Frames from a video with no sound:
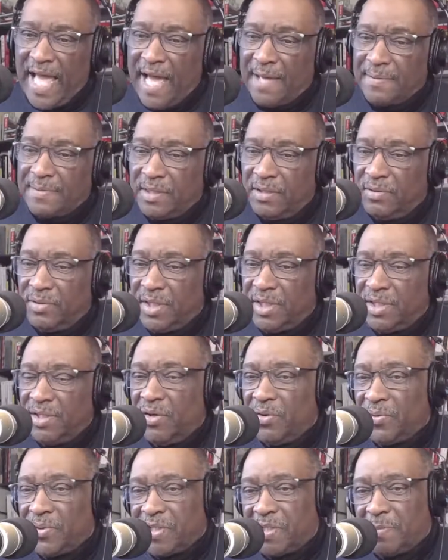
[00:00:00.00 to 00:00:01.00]
Absolutely
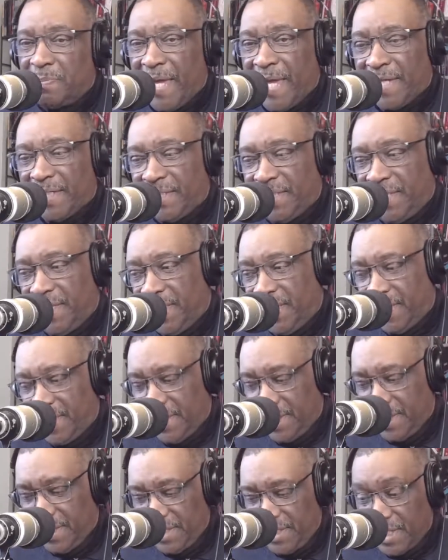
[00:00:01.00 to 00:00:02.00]
no respect.
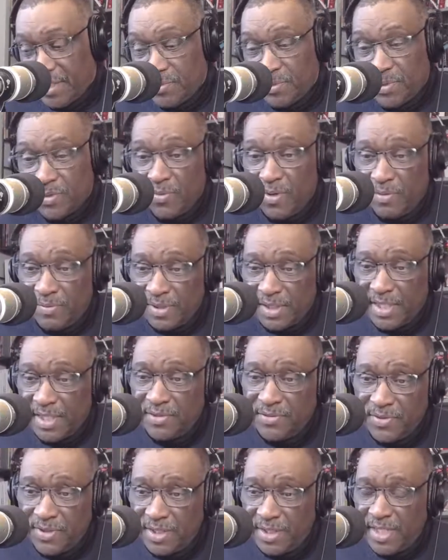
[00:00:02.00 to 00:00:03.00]
That's what's wrong with the
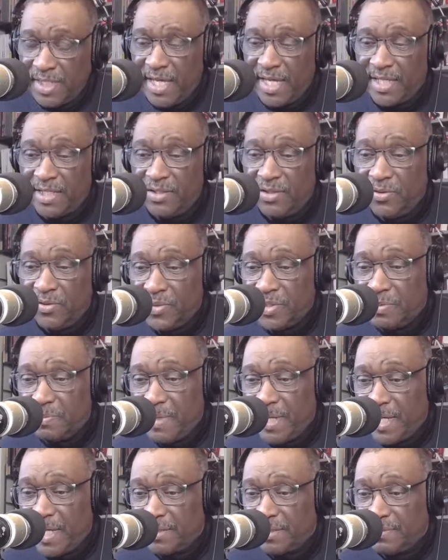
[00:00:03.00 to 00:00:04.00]
country today. No
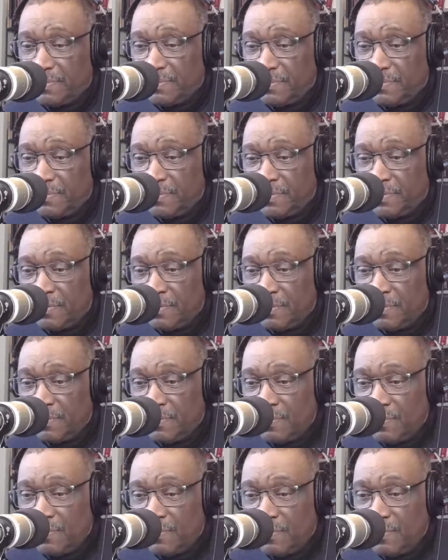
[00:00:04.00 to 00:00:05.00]
respect.
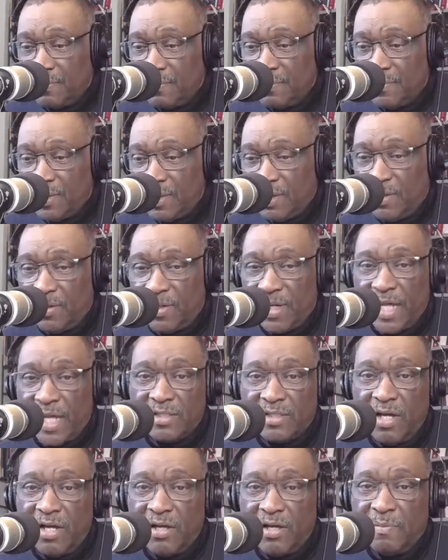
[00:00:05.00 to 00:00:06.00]
And
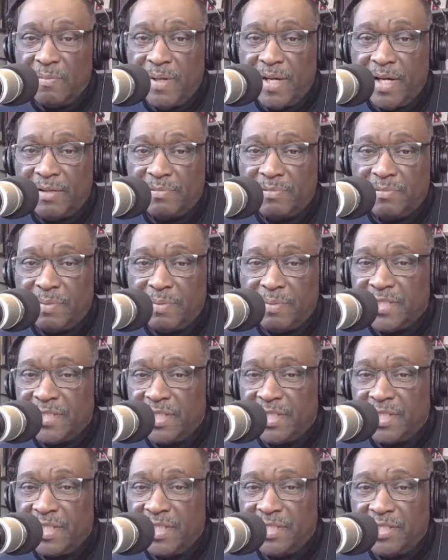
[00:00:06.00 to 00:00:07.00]
I talk about
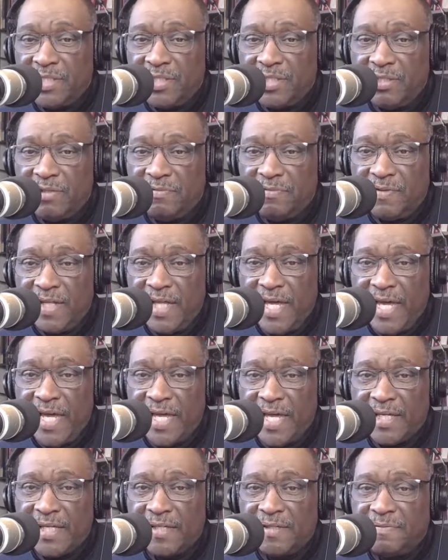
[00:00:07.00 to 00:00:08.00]
pledging allegiance to the
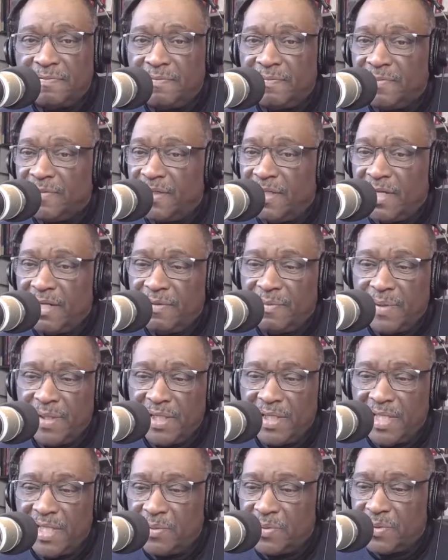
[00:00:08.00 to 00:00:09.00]
flag. I
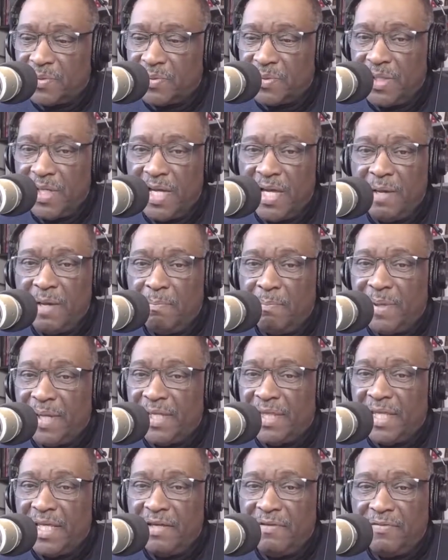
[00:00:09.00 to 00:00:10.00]
mean, that was a
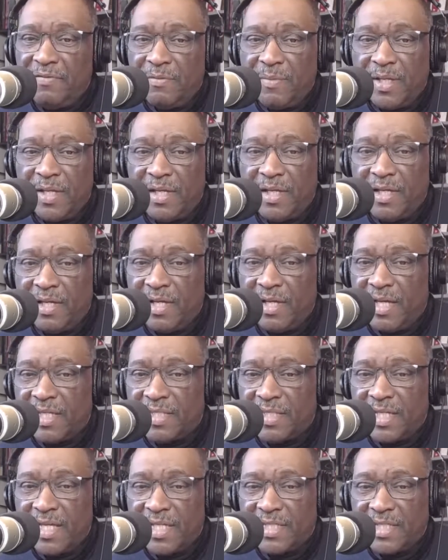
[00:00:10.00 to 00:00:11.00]
big thing for me
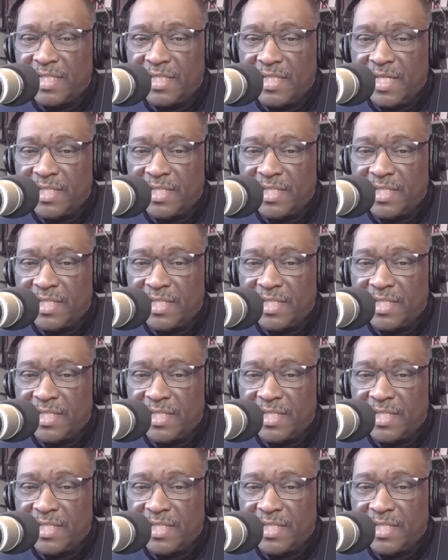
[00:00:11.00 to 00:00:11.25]
as a